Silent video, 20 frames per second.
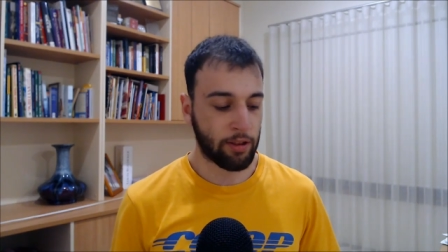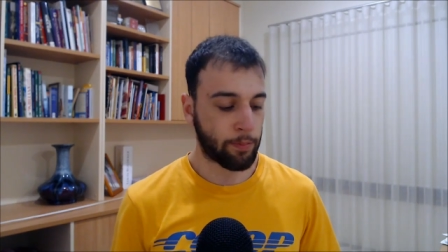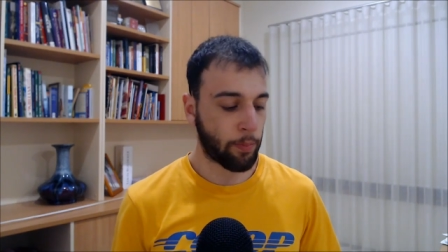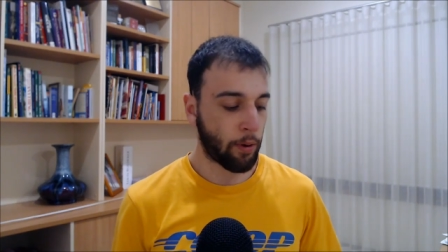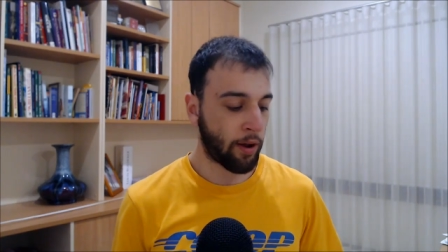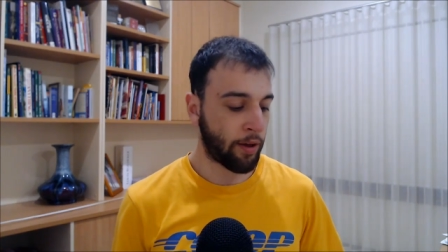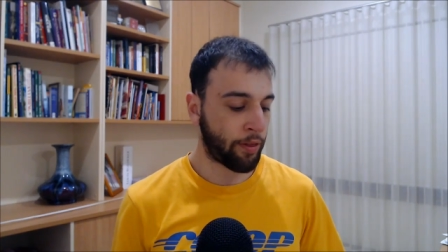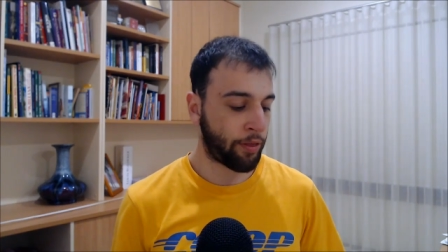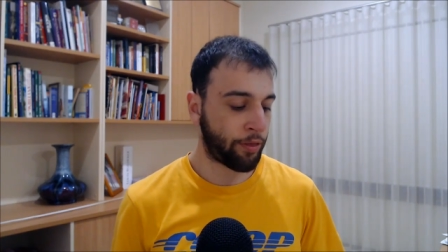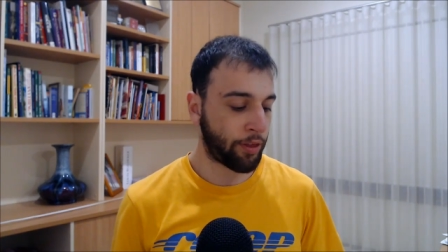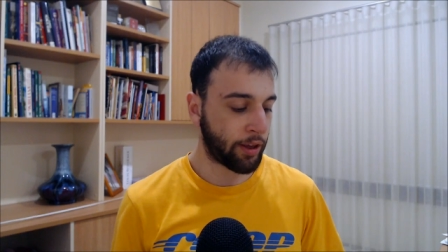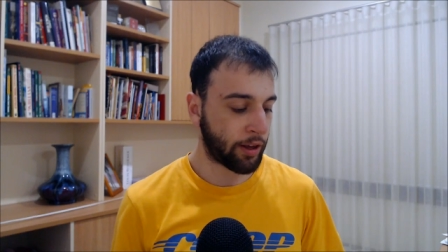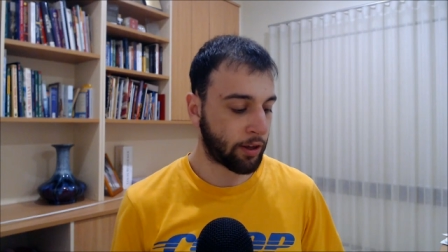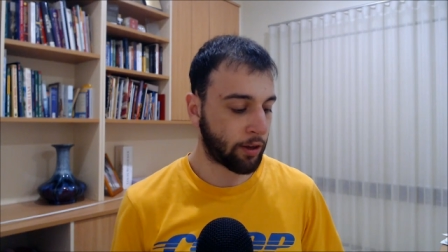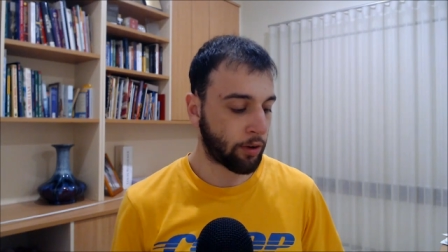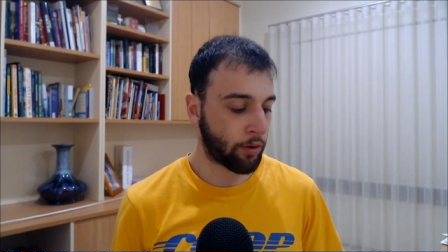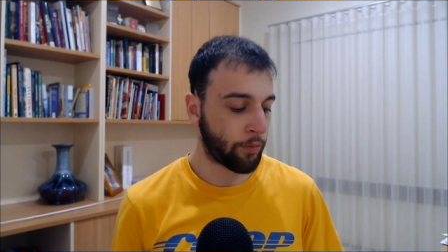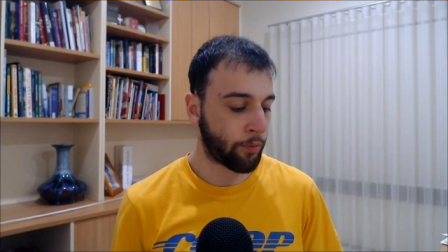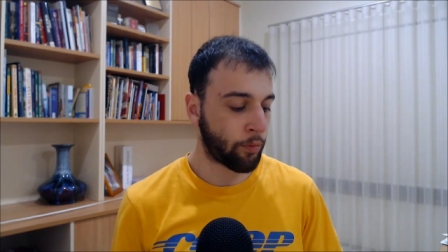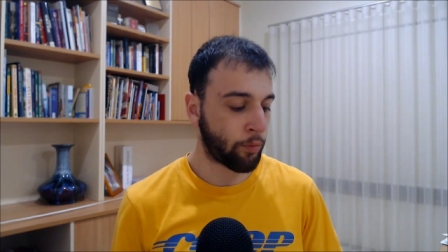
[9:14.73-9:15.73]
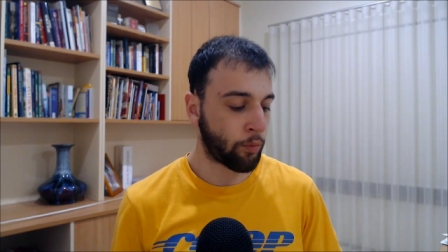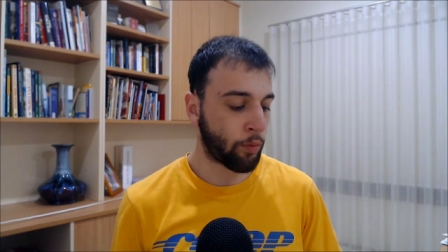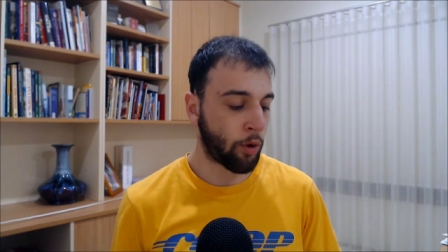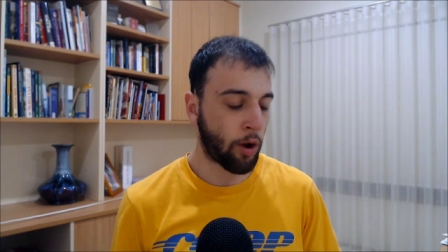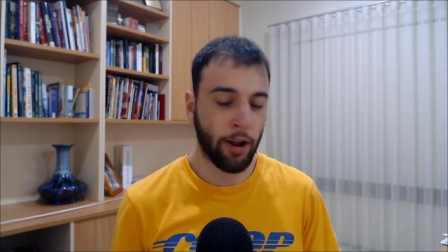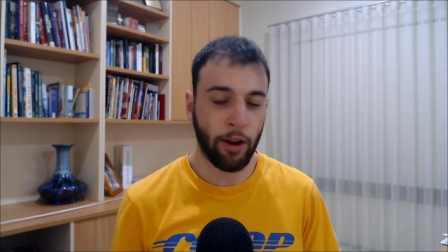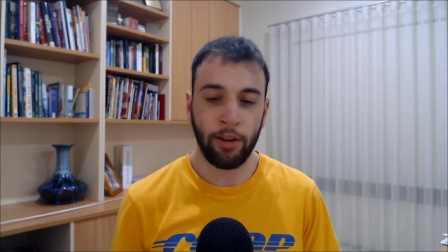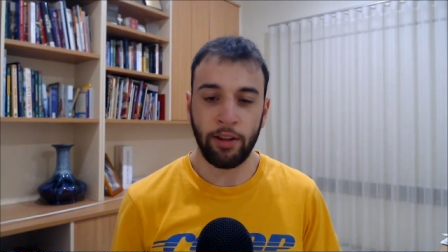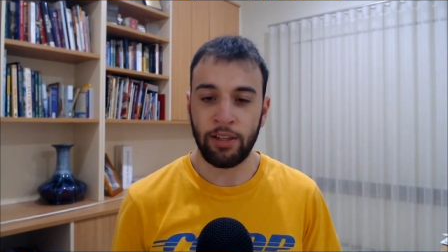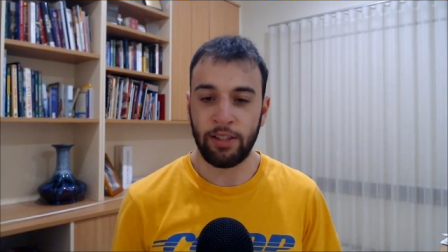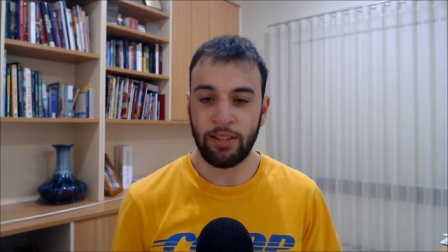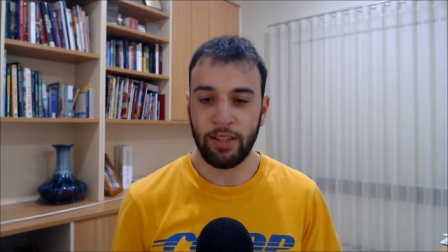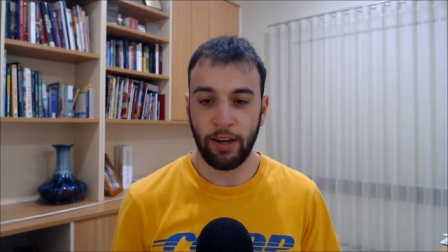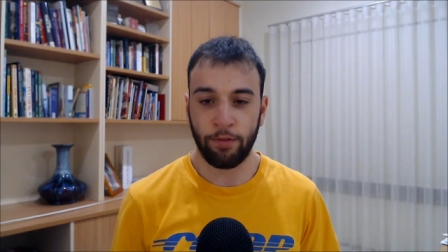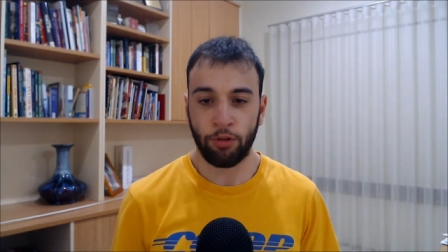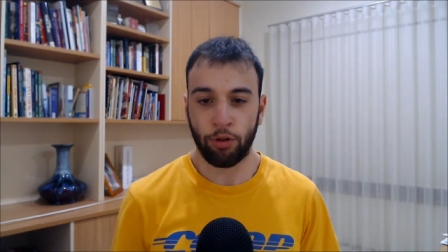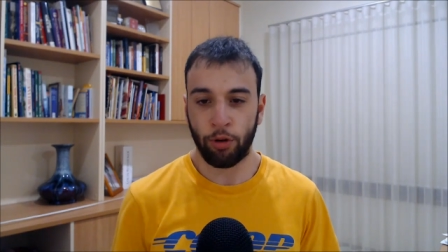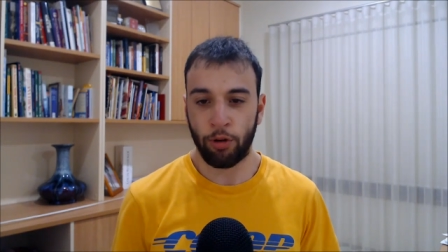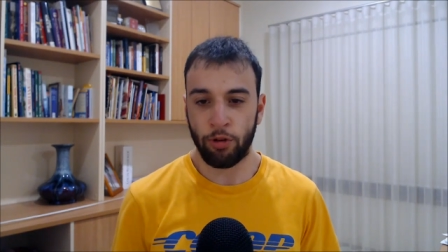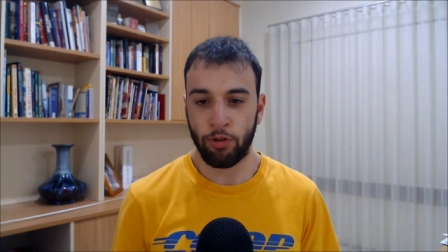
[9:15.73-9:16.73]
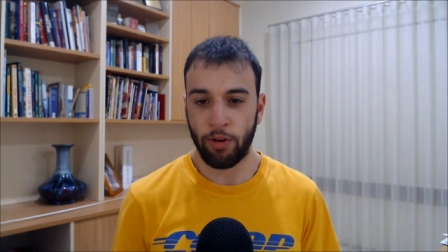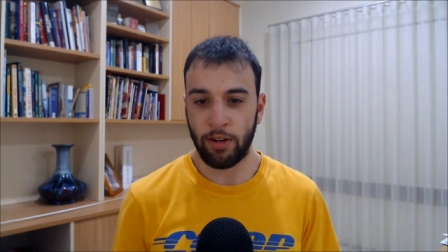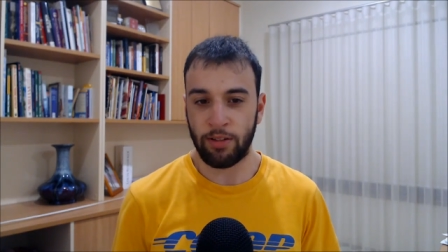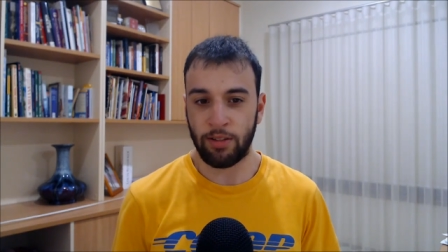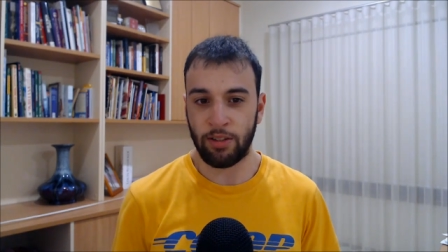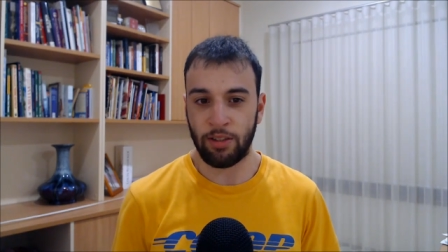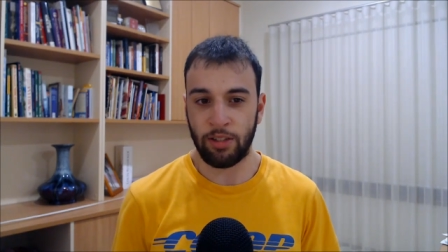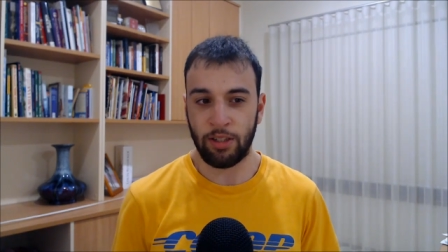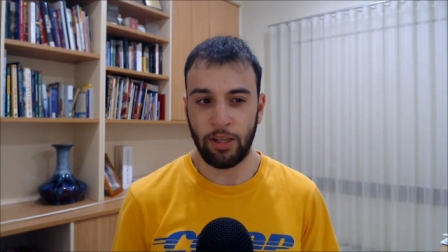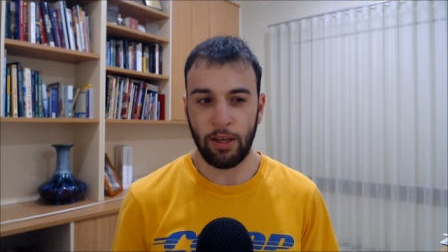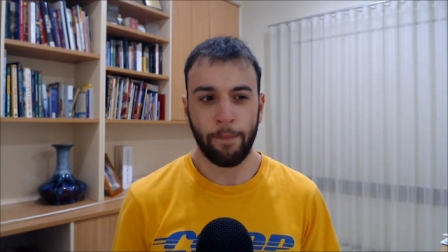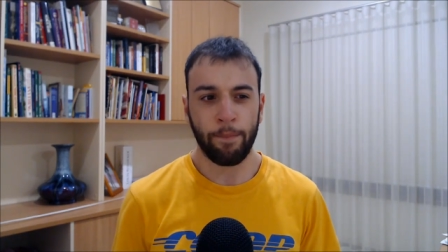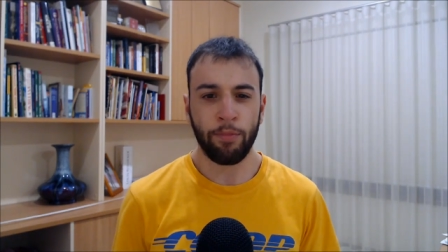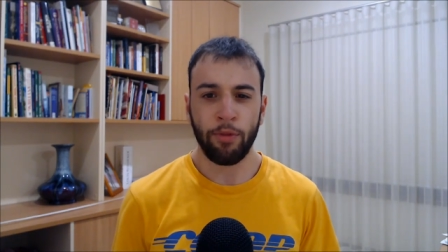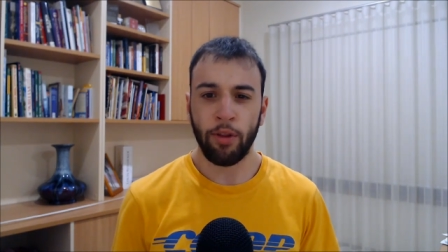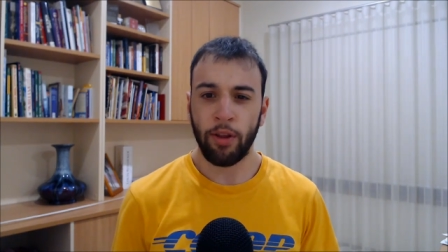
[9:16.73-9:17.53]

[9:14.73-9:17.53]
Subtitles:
but I think I only saved 2 trades this year.